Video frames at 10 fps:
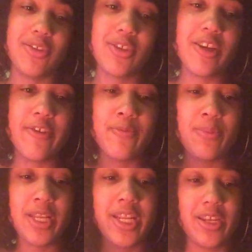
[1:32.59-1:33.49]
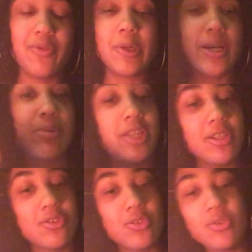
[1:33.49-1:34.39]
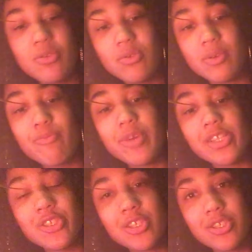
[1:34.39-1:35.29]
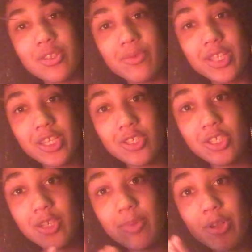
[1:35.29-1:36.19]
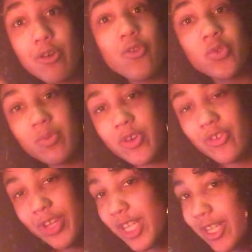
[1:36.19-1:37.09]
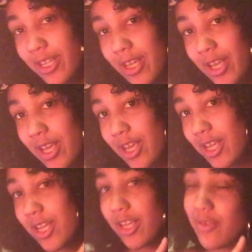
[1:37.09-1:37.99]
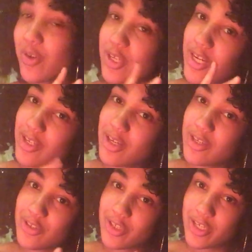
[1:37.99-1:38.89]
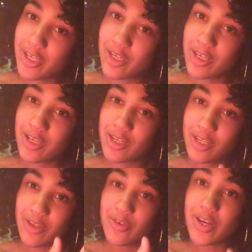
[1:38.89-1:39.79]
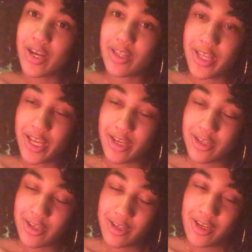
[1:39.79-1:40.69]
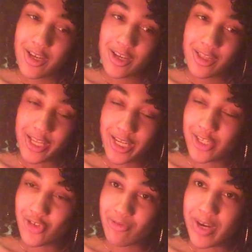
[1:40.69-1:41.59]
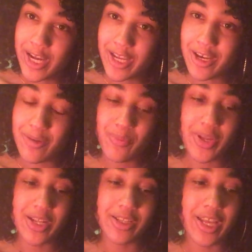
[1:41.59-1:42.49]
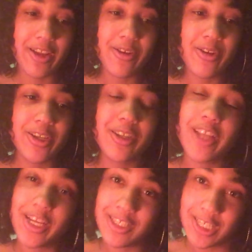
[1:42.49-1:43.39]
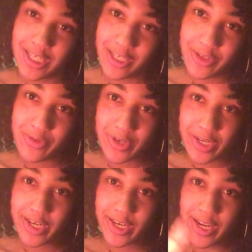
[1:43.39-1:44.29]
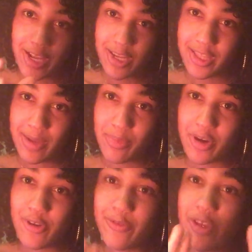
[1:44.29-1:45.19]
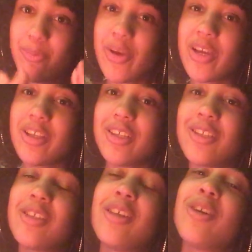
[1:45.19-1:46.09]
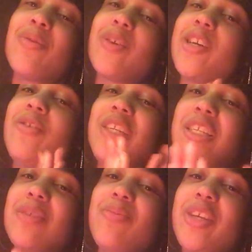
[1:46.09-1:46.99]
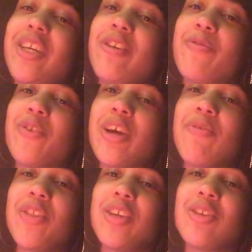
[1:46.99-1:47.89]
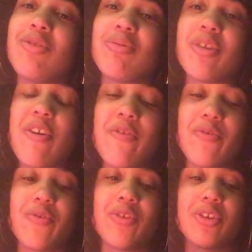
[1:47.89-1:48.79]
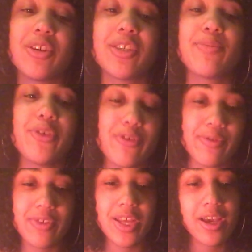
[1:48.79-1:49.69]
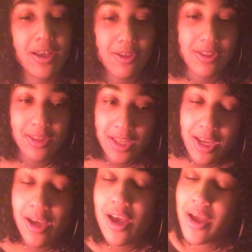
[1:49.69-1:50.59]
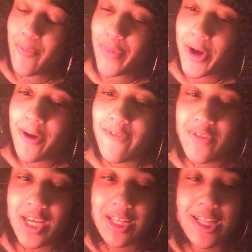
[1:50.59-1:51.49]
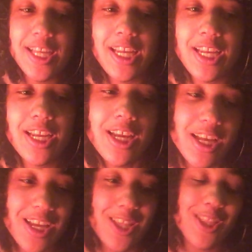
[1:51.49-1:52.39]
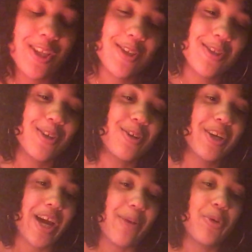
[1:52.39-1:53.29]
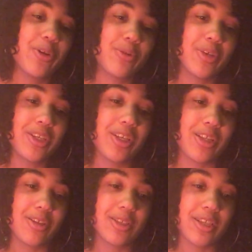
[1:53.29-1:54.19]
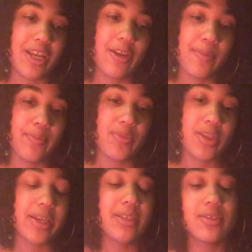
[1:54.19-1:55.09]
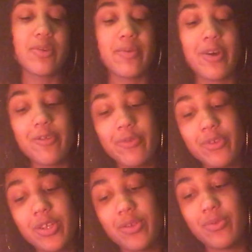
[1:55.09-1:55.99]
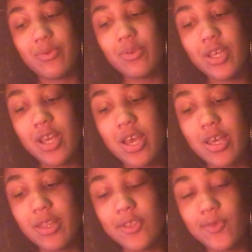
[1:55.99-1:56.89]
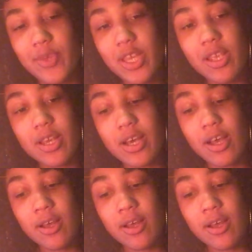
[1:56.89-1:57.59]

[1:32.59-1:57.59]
deserve, meaning you are not putting too much into the relationship and overwatering it, yet you are not you're not like letting it dry up and like neglecting it. You are in that perfect balance where you need to be for everything to grow and flourish beautifully, healthily, perfectly. So Capricorn, it looks like that's going well for you this week.